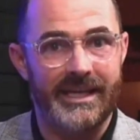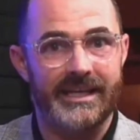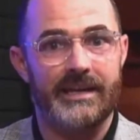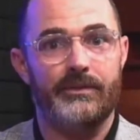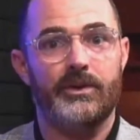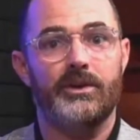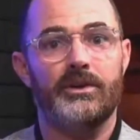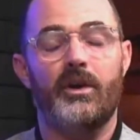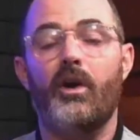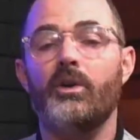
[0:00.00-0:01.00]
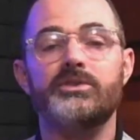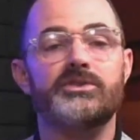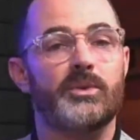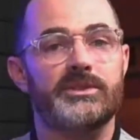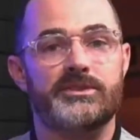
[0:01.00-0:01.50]
and I've heard all
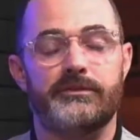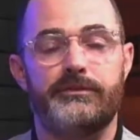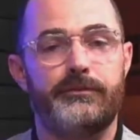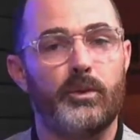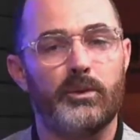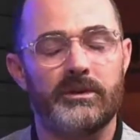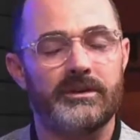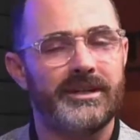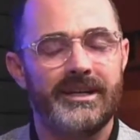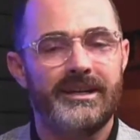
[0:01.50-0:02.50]
sorts of 4